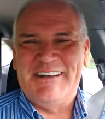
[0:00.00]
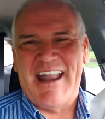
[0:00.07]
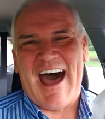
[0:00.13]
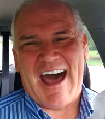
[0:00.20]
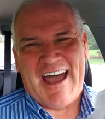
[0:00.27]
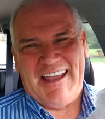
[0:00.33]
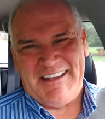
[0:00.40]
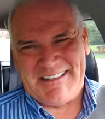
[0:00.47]

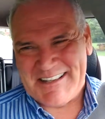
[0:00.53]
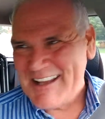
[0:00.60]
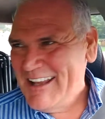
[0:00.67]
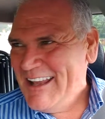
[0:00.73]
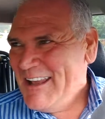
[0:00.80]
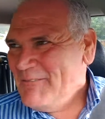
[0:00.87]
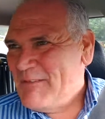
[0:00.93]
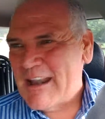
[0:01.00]
nice.
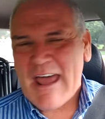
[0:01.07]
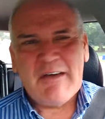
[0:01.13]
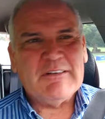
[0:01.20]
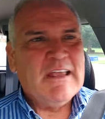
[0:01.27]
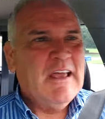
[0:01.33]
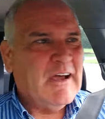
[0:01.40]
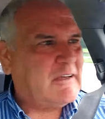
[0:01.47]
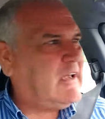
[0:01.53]
But I,
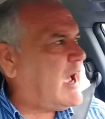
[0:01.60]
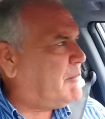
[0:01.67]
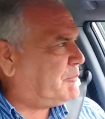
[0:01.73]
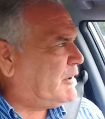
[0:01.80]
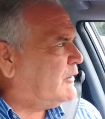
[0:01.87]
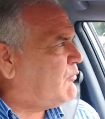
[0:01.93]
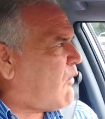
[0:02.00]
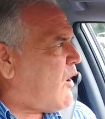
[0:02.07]
a
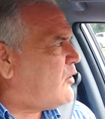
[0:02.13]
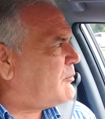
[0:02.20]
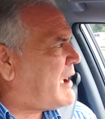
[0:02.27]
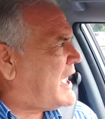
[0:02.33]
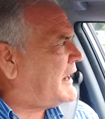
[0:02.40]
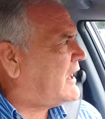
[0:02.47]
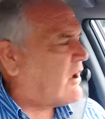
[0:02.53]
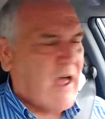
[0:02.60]
couple had walked
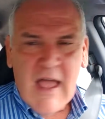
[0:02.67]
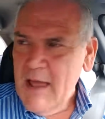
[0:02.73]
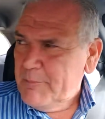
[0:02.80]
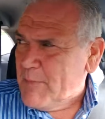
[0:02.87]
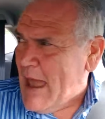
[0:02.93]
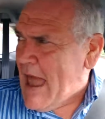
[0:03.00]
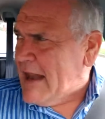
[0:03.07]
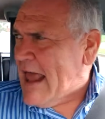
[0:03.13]
by and I go,
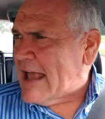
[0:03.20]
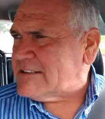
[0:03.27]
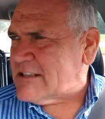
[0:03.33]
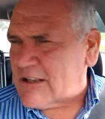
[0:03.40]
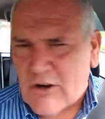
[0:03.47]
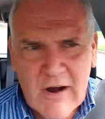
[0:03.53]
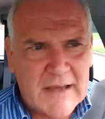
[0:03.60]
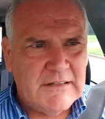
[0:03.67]
man, that's
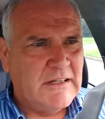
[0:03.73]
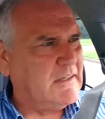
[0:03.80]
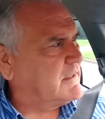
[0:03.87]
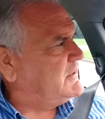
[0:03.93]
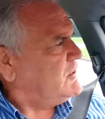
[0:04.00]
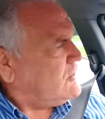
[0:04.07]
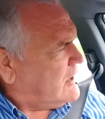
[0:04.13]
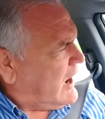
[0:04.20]
a great
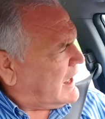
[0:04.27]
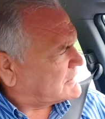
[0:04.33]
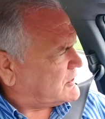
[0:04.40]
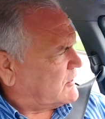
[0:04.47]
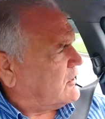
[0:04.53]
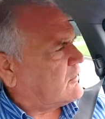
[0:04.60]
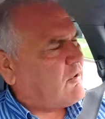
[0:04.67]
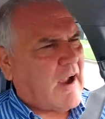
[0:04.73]
looking, you guys
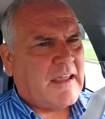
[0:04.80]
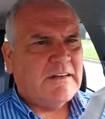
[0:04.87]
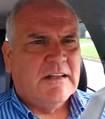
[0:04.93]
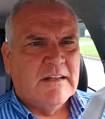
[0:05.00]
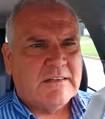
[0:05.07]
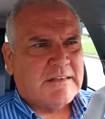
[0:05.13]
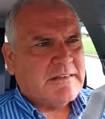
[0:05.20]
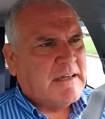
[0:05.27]
are a great
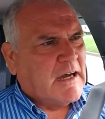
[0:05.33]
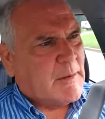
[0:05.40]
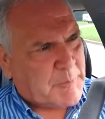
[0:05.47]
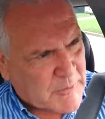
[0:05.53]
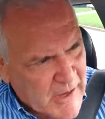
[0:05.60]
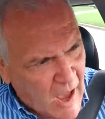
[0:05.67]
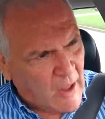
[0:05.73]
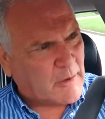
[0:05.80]
looking
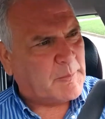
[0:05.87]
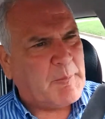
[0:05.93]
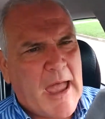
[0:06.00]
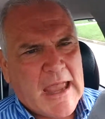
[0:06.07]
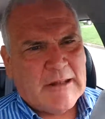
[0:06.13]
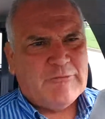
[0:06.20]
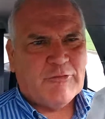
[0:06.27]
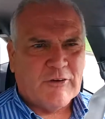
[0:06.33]
couple. Y'all are
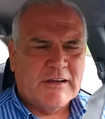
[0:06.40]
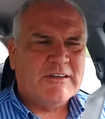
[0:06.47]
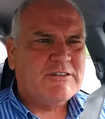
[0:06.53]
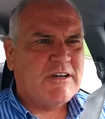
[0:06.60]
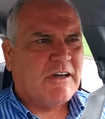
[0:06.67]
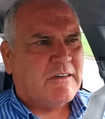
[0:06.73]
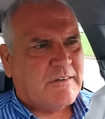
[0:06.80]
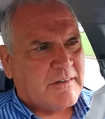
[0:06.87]
made for each
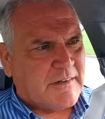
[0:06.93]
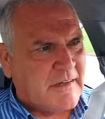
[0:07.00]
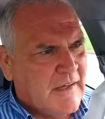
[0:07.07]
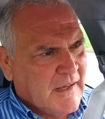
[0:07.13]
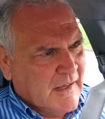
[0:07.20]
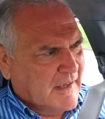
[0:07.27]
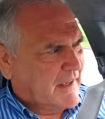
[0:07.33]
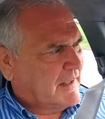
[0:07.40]
other. And,
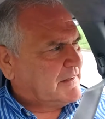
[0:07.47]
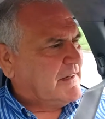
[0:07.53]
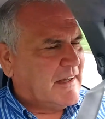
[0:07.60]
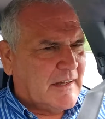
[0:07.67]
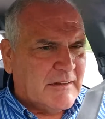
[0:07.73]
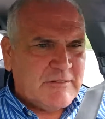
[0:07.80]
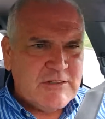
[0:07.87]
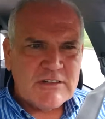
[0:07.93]
and
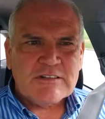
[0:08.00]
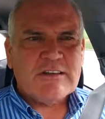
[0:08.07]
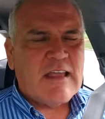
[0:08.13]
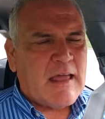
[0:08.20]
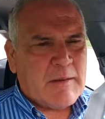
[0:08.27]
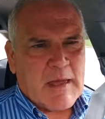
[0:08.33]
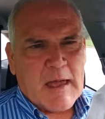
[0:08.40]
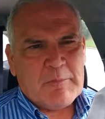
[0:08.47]
uh, just,
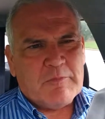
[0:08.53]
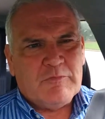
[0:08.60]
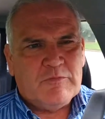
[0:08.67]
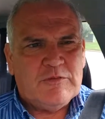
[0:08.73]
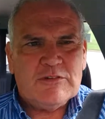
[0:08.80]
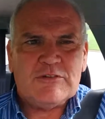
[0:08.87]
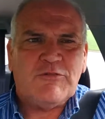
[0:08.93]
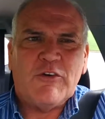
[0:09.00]
I, I,
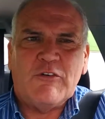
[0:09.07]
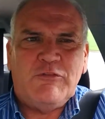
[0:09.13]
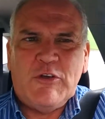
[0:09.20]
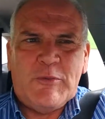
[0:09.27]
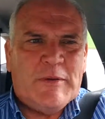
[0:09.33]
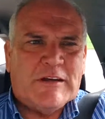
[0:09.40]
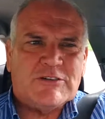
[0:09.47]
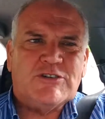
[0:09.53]
just for a
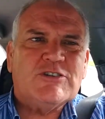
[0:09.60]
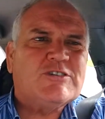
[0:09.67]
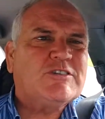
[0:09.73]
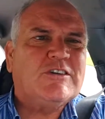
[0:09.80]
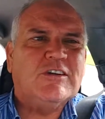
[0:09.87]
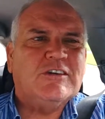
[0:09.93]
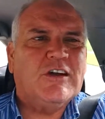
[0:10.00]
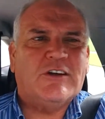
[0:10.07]
few minutes, just
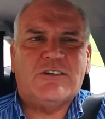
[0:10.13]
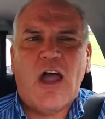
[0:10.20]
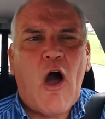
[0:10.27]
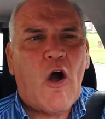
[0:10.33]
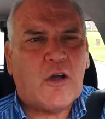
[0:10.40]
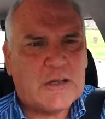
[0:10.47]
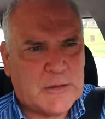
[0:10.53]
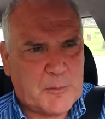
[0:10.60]
stood there
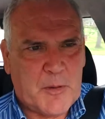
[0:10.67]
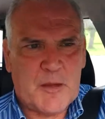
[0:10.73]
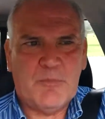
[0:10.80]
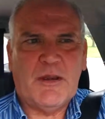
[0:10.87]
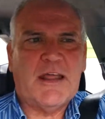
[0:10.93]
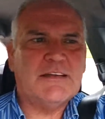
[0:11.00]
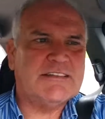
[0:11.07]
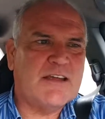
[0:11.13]
talking to
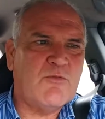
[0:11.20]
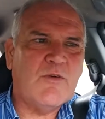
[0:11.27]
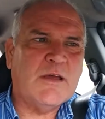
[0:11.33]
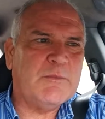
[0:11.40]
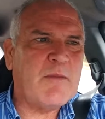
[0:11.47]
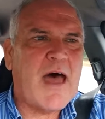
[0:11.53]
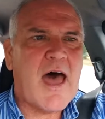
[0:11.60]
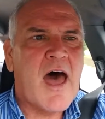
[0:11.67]
people as they
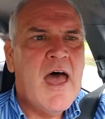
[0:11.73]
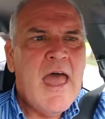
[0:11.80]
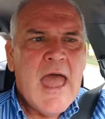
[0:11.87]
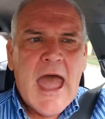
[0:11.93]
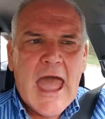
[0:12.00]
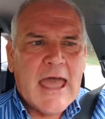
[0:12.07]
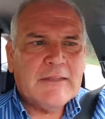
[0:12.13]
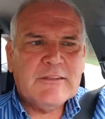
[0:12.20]
went by.
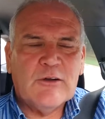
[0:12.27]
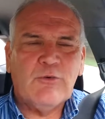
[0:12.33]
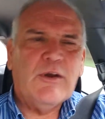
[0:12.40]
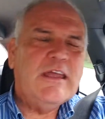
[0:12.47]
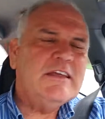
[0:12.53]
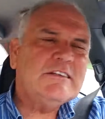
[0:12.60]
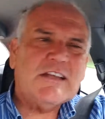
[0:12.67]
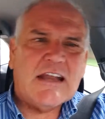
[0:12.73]
And the
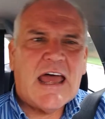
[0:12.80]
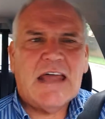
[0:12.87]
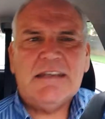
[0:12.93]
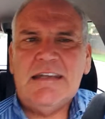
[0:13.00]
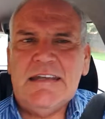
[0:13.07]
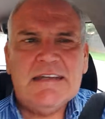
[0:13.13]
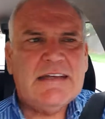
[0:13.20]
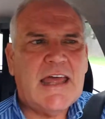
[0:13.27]
reason I
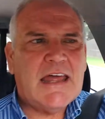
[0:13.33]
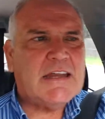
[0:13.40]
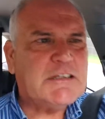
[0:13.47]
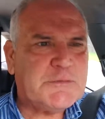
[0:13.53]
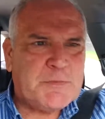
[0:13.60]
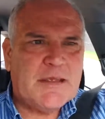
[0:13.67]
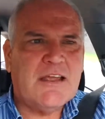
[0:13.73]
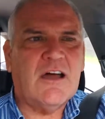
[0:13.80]
did that
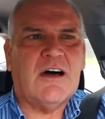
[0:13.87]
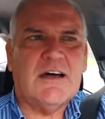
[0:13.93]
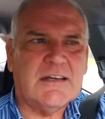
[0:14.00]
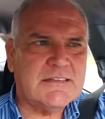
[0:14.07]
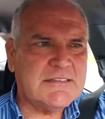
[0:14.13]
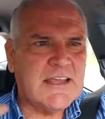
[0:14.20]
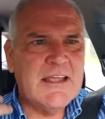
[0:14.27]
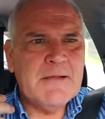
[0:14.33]
is
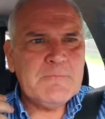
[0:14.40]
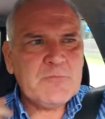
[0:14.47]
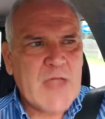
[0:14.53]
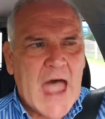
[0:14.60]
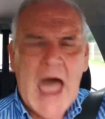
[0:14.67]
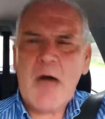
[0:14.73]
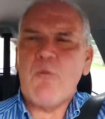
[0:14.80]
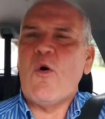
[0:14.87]
because
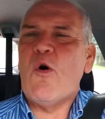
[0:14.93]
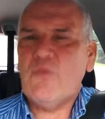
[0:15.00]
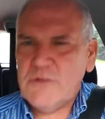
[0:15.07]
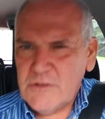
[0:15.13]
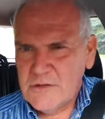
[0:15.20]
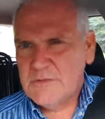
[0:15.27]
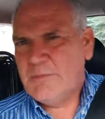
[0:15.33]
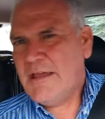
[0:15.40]
I want
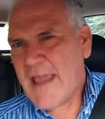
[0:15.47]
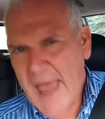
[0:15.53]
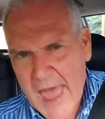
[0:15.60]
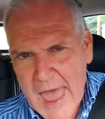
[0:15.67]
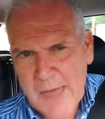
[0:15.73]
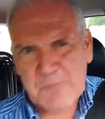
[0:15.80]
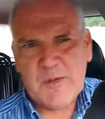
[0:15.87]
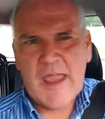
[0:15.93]
you to be
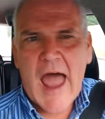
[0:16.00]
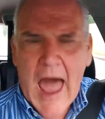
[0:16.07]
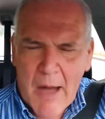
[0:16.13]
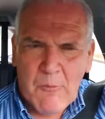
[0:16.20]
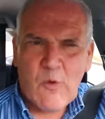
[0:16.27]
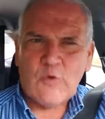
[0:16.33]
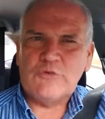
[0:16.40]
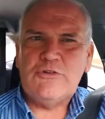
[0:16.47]
happy. I
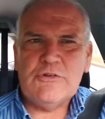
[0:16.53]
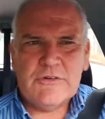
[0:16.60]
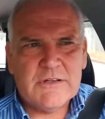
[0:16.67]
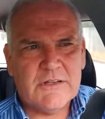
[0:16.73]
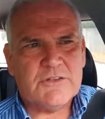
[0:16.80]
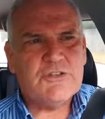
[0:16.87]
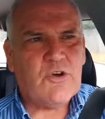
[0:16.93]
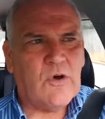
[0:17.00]
want you to
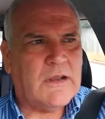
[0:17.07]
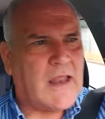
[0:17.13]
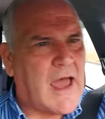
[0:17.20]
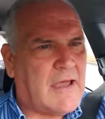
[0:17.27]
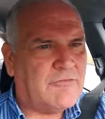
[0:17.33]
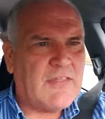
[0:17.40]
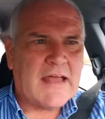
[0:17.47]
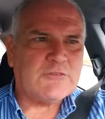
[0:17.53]
enjoy
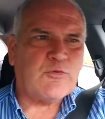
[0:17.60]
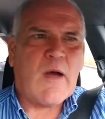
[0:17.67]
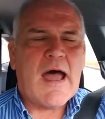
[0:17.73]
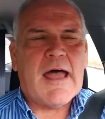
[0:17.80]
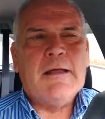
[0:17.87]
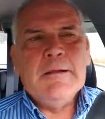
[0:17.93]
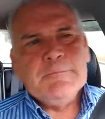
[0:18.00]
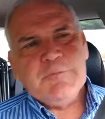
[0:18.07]
life. That's
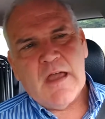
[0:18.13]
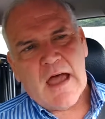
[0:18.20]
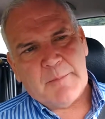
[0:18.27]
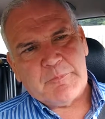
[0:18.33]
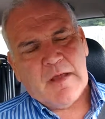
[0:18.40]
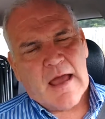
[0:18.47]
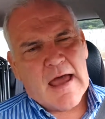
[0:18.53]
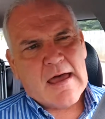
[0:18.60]
why you
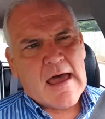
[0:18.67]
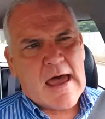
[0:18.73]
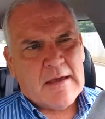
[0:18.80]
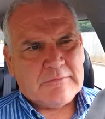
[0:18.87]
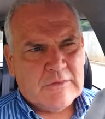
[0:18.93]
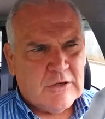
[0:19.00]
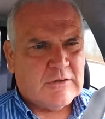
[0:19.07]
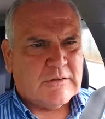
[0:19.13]
know, I, I
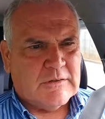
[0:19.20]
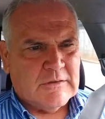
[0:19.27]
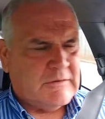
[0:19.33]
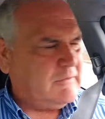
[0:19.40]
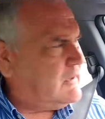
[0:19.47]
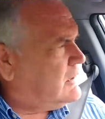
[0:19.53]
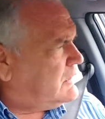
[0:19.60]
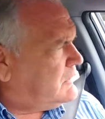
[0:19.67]
took a,
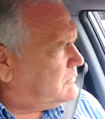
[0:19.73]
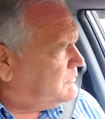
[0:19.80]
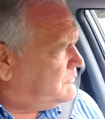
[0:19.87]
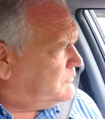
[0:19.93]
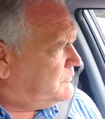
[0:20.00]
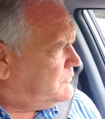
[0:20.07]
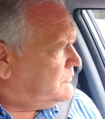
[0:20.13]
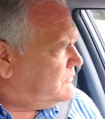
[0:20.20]
a,
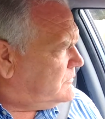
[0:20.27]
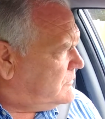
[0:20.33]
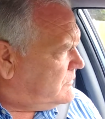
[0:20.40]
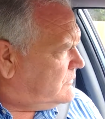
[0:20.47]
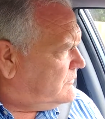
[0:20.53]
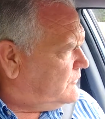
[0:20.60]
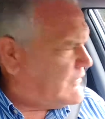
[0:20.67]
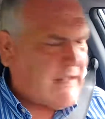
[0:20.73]

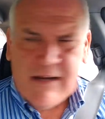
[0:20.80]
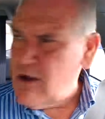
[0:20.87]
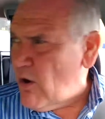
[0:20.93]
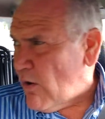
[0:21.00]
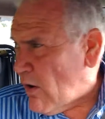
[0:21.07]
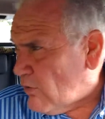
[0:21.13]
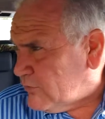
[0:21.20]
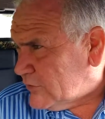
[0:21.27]
video
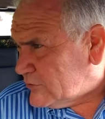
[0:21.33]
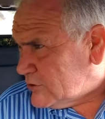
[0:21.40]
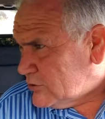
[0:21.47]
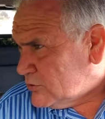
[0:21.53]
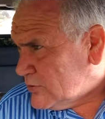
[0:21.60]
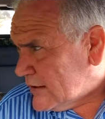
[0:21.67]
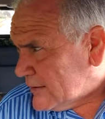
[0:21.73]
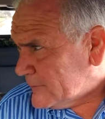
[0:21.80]
over
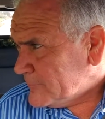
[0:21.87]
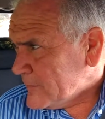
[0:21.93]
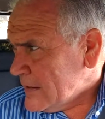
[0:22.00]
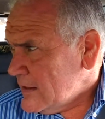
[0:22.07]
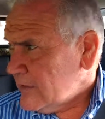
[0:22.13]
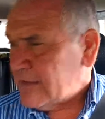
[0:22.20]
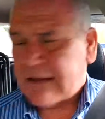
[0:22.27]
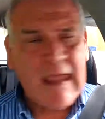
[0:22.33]
to uh,
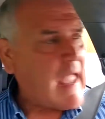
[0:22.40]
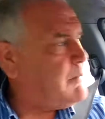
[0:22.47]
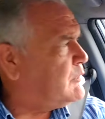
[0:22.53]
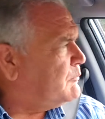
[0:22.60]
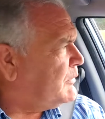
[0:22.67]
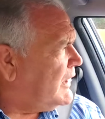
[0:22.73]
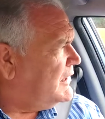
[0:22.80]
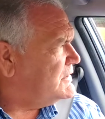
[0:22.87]
the
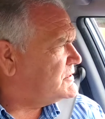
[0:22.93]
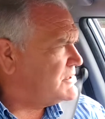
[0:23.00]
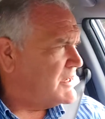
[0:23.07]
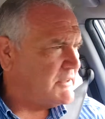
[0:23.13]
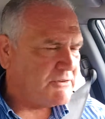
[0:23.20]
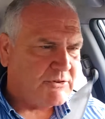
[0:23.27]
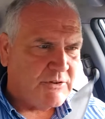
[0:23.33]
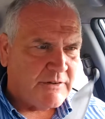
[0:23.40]
cable place
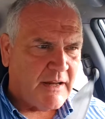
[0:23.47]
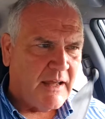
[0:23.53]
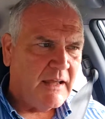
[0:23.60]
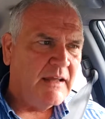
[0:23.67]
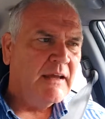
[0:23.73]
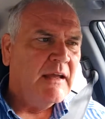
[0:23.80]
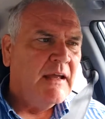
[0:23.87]
yesterday,